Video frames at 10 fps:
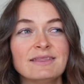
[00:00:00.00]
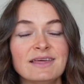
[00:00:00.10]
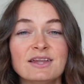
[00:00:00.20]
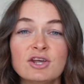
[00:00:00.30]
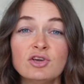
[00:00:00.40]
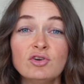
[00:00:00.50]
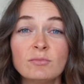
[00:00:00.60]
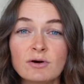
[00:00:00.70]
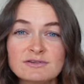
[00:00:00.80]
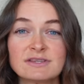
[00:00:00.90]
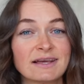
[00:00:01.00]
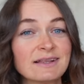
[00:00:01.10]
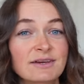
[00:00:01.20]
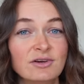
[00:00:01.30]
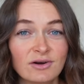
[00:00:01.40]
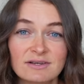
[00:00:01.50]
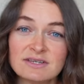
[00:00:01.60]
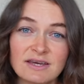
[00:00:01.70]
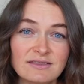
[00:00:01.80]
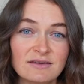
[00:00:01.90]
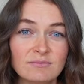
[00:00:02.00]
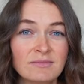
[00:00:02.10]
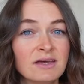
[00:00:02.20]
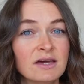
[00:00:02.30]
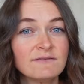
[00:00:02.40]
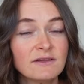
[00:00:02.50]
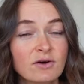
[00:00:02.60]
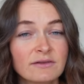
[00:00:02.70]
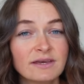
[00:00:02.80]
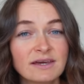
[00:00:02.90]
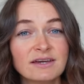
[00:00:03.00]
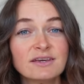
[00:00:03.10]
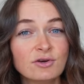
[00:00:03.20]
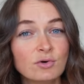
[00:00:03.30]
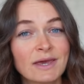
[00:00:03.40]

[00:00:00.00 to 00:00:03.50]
then you're most likely going to eat them. If they're not there, you